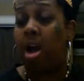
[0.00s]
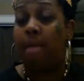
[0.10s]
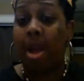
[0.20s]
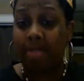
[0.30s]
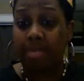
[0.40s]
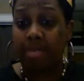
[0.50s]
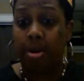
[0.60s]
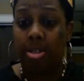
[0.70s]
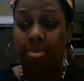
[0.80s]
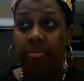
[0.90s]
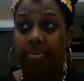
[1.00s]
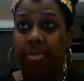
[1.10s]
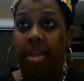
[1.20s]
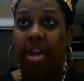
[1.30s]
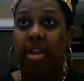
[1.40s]
responsible for
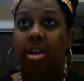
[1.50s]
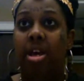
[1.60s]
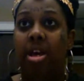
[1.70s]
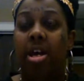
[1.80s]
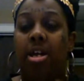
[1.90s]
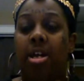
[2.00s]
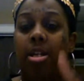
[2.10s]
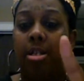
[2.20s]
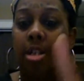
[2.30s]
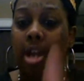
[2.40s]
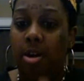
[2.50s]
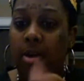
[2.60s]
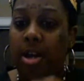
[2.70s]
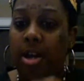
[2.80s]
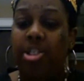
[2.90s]
that? No,
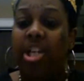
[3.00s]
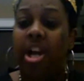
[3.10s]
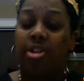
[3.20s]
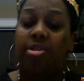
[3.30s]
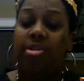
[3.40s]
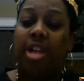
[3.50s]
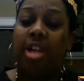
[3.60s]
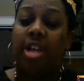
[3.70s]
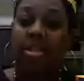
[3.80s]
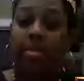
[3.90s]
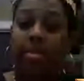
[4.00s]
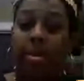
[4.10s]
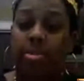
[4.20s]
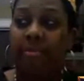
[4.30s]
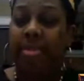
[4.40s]
as a child, you're not
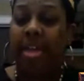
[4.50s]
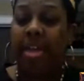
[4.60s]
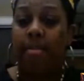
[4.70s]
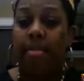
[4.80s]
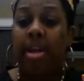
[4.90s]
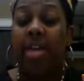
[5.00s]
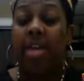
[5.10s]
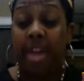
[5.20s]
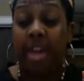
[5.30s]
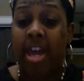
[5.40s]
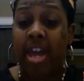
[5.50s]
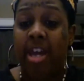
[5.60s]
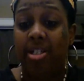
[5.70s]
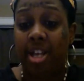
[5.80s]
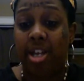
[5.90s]
responsible for that. But at the
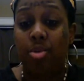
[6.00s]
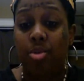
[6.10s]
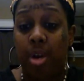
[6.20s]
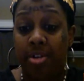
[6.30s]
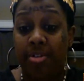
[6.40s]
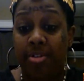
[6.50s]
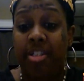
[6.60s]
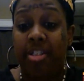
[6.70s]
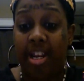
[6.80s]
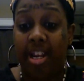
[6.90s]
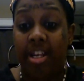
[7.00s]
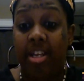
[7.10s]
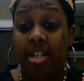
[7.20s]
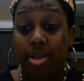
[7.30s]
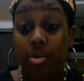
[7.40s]
age that you understand
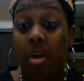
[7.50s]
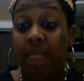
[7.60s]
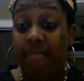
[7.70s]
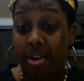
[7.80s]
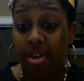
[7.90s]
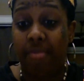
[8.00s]
it, you are very